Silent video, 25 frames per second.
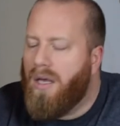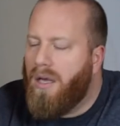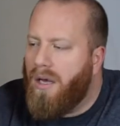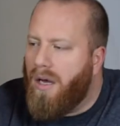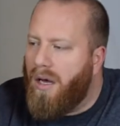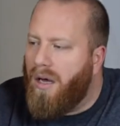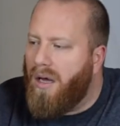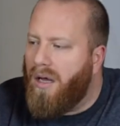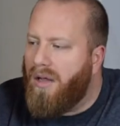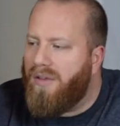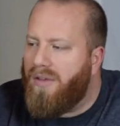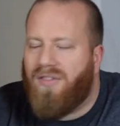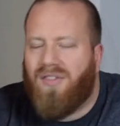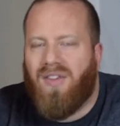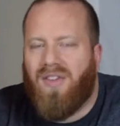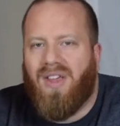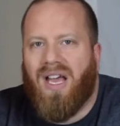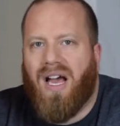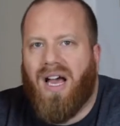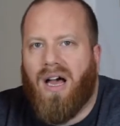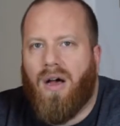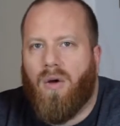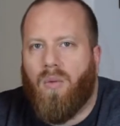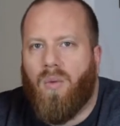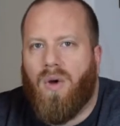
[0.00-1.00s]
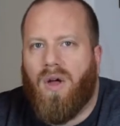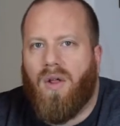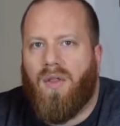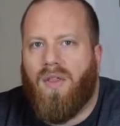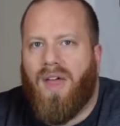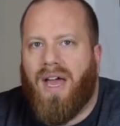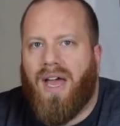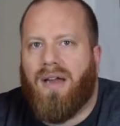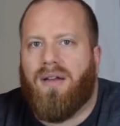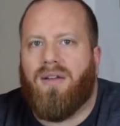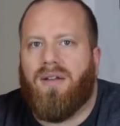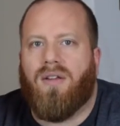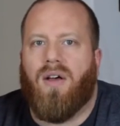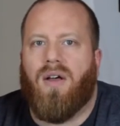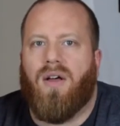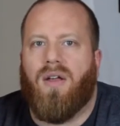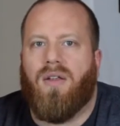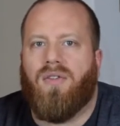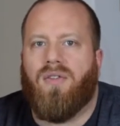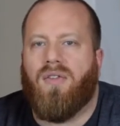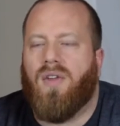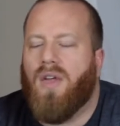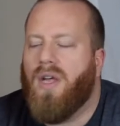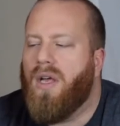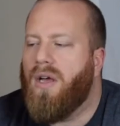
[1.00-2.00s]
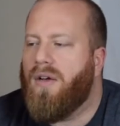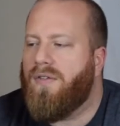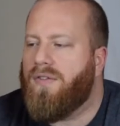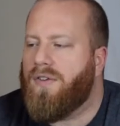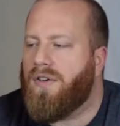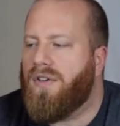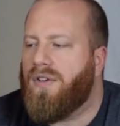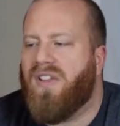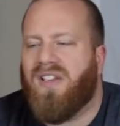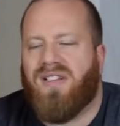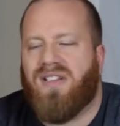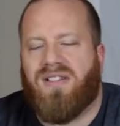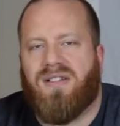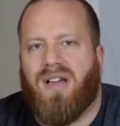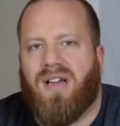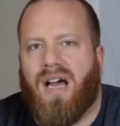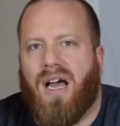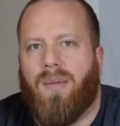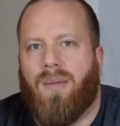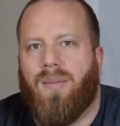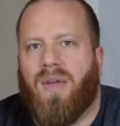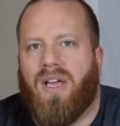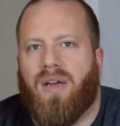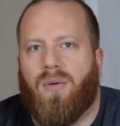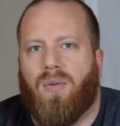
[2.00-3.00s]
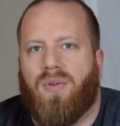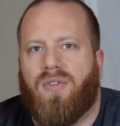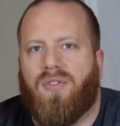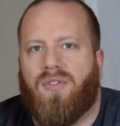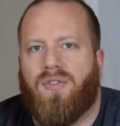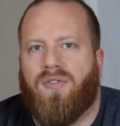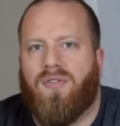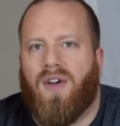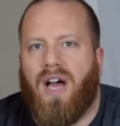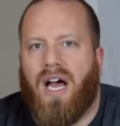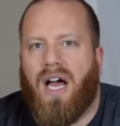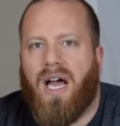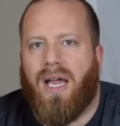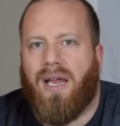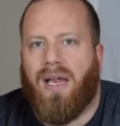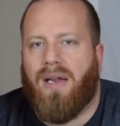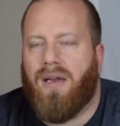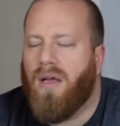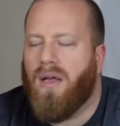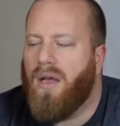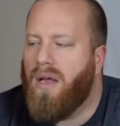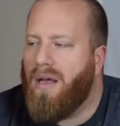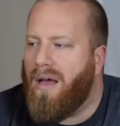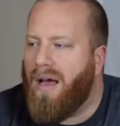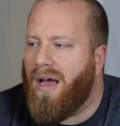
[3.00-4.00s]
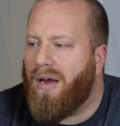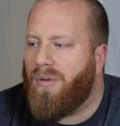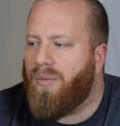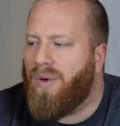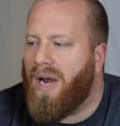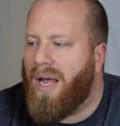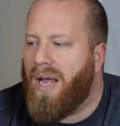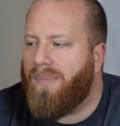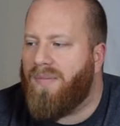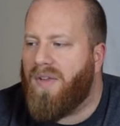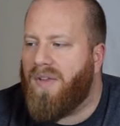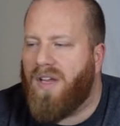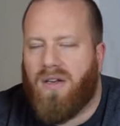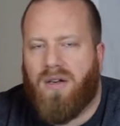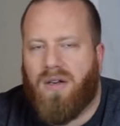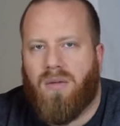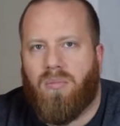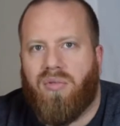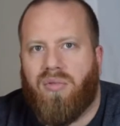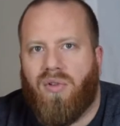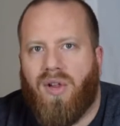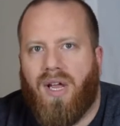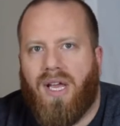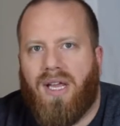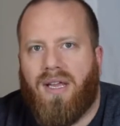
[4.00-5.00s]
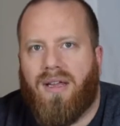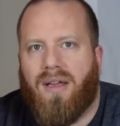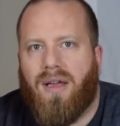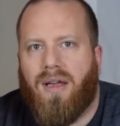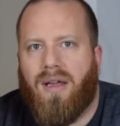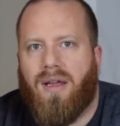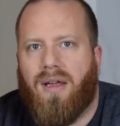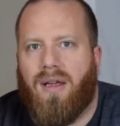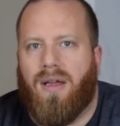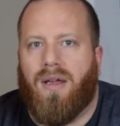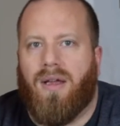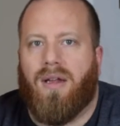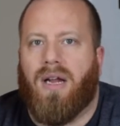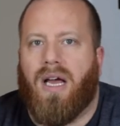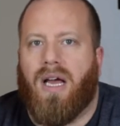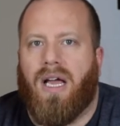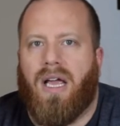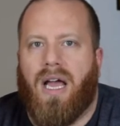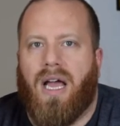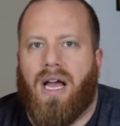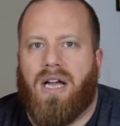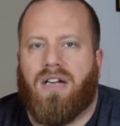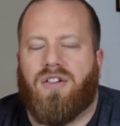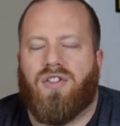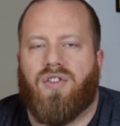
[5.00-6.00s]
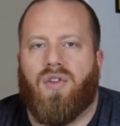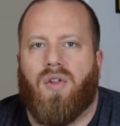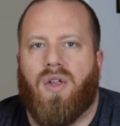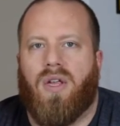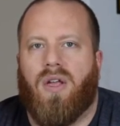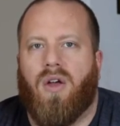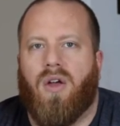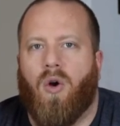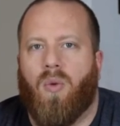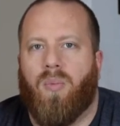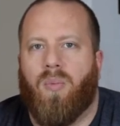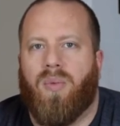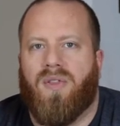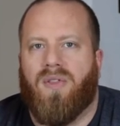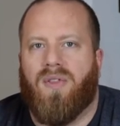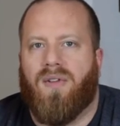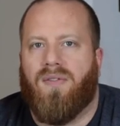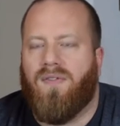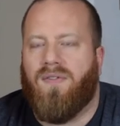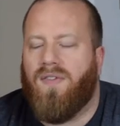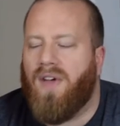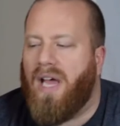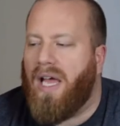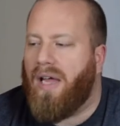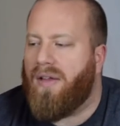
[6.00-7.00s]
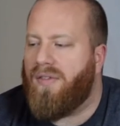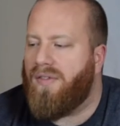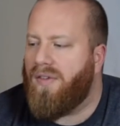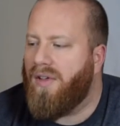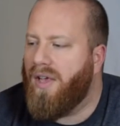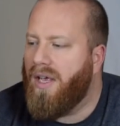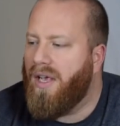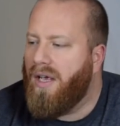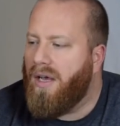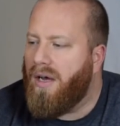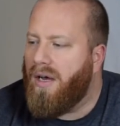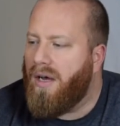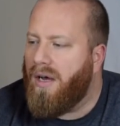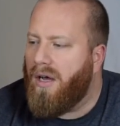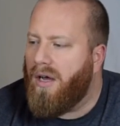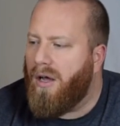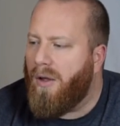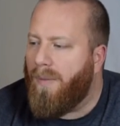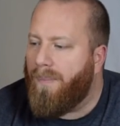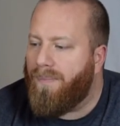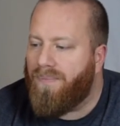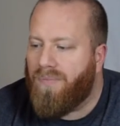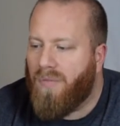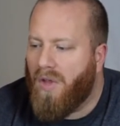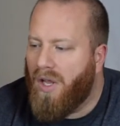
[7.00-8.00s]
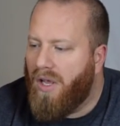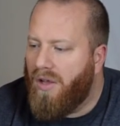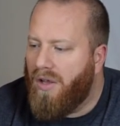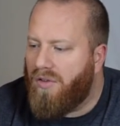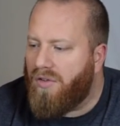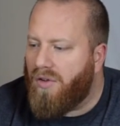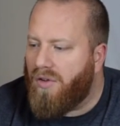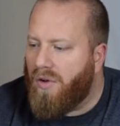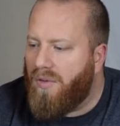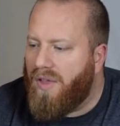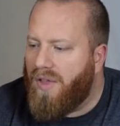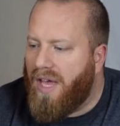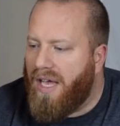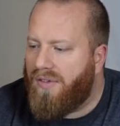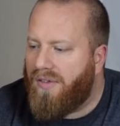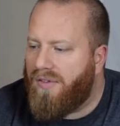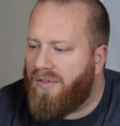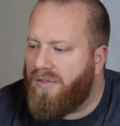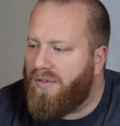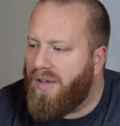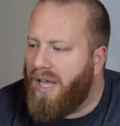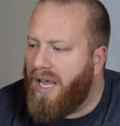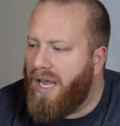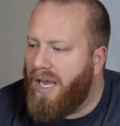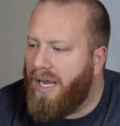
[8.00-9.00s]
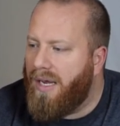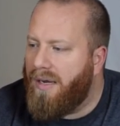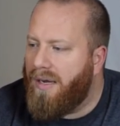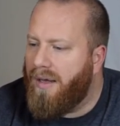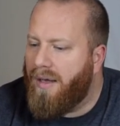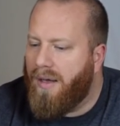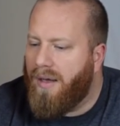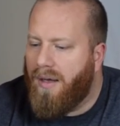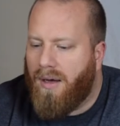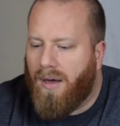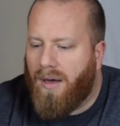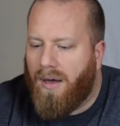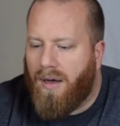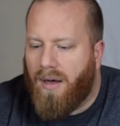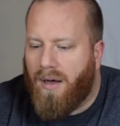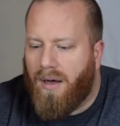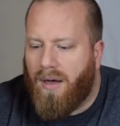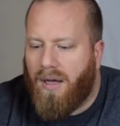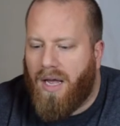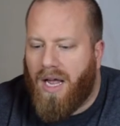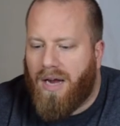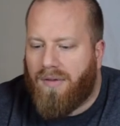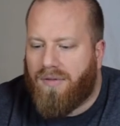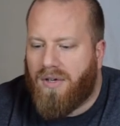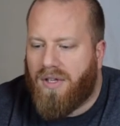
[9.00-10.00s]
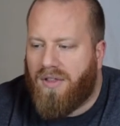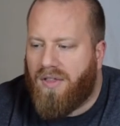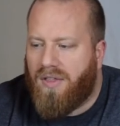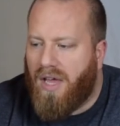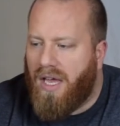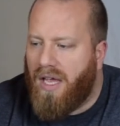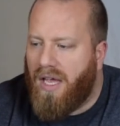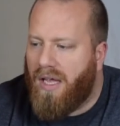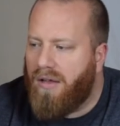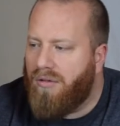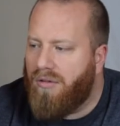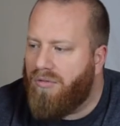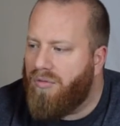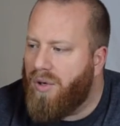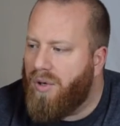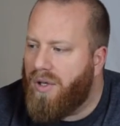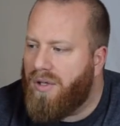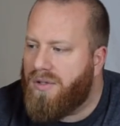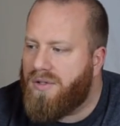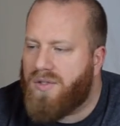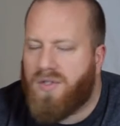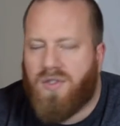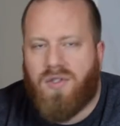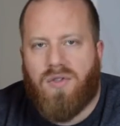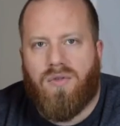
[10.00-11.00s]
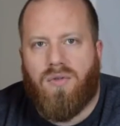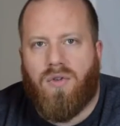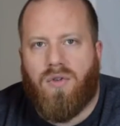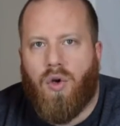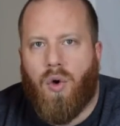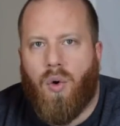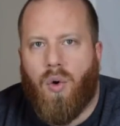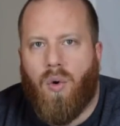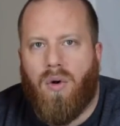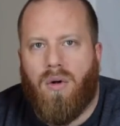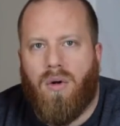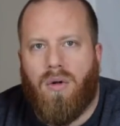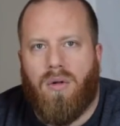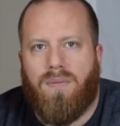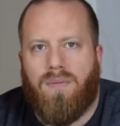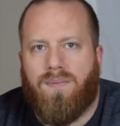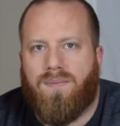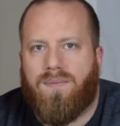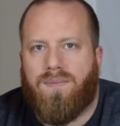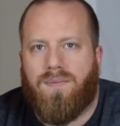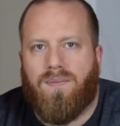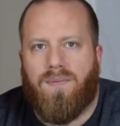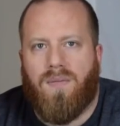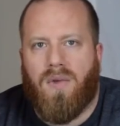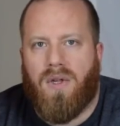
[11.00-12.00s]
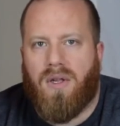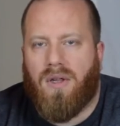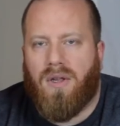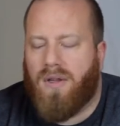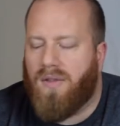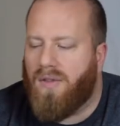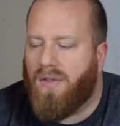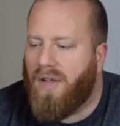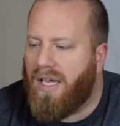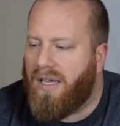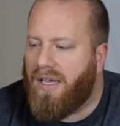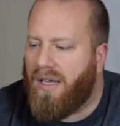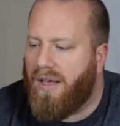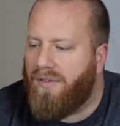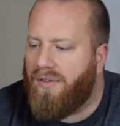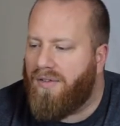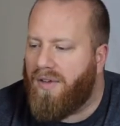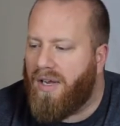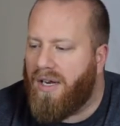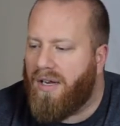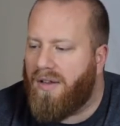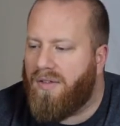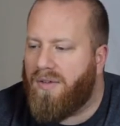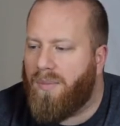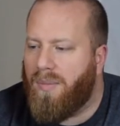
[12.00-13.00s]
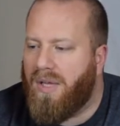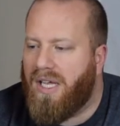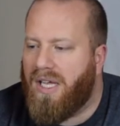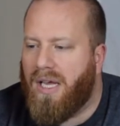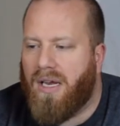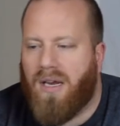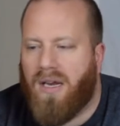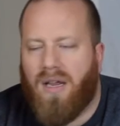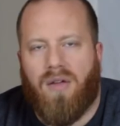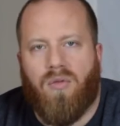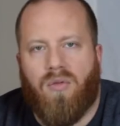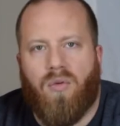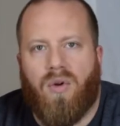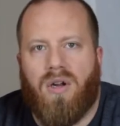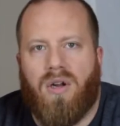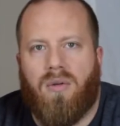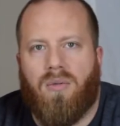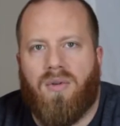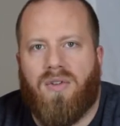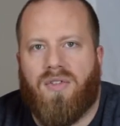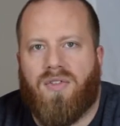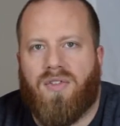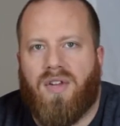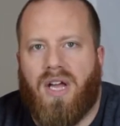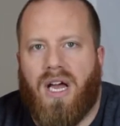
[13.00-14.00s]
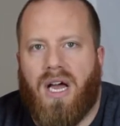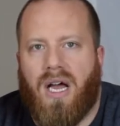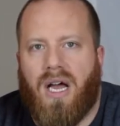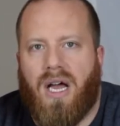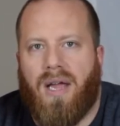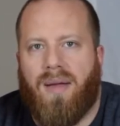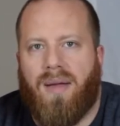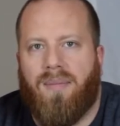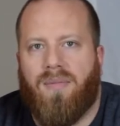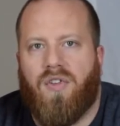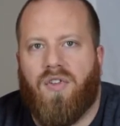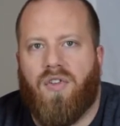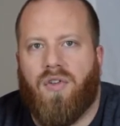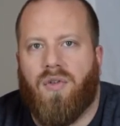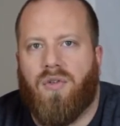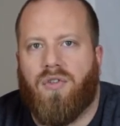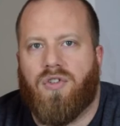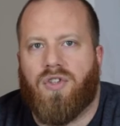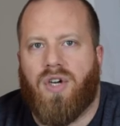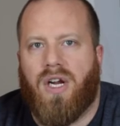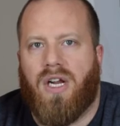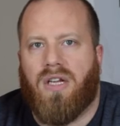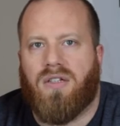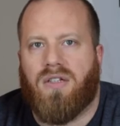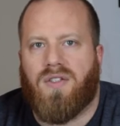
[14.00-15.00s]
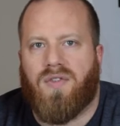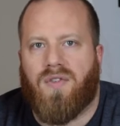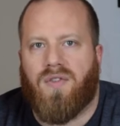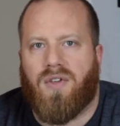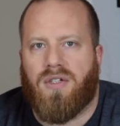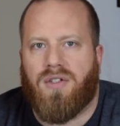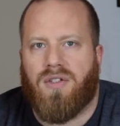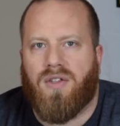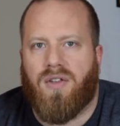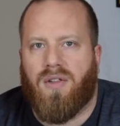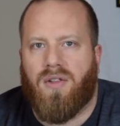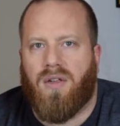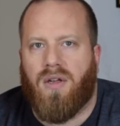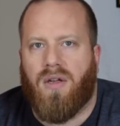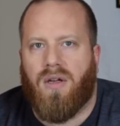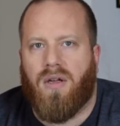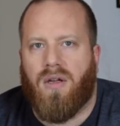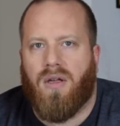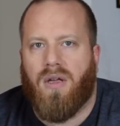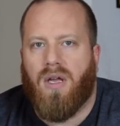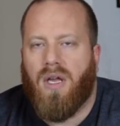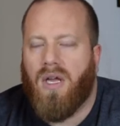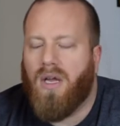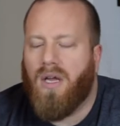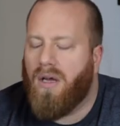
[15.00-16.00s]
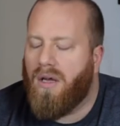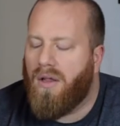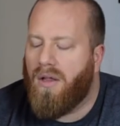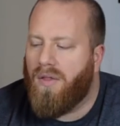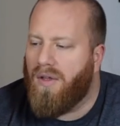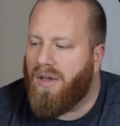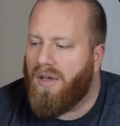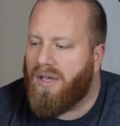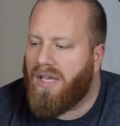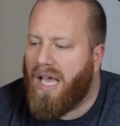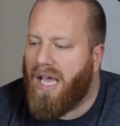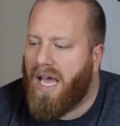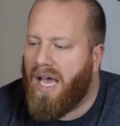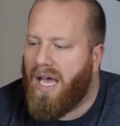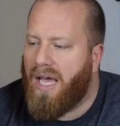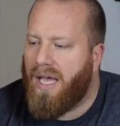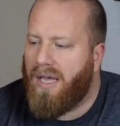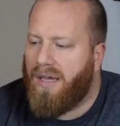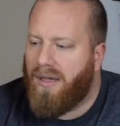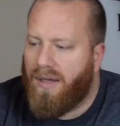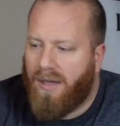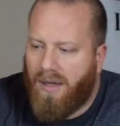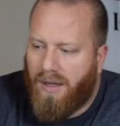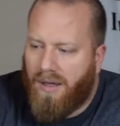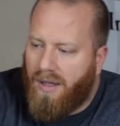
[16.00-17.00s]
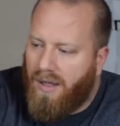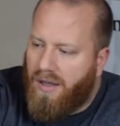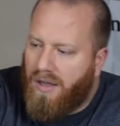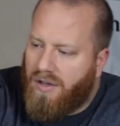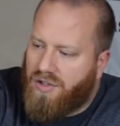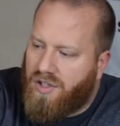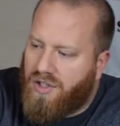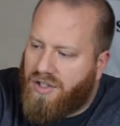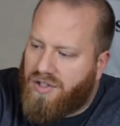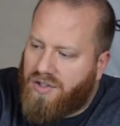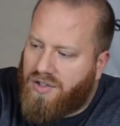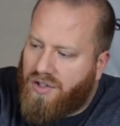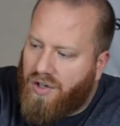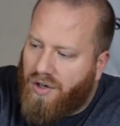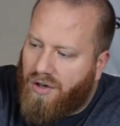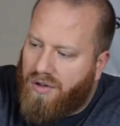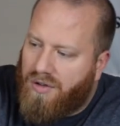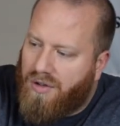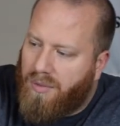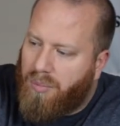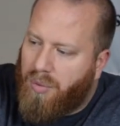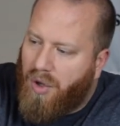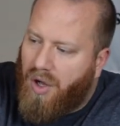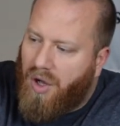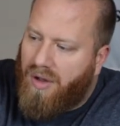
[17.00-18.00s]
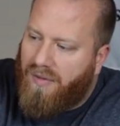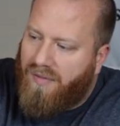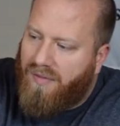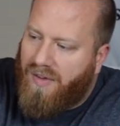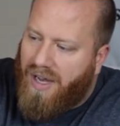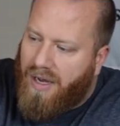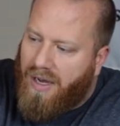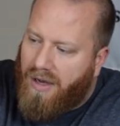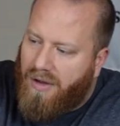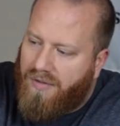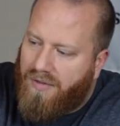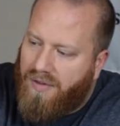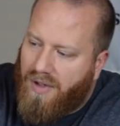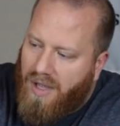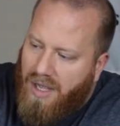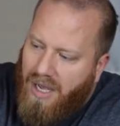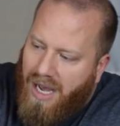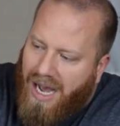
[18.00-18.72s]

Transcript: Uh, see how well that does. For this time it was fine. I wrapped it in a blanket and I actually opened the vent. Um, so that stayed. Uh, everything was cool, and like I said at the beginning, when it was time to transfer to the, the keg, just turn the ball valve.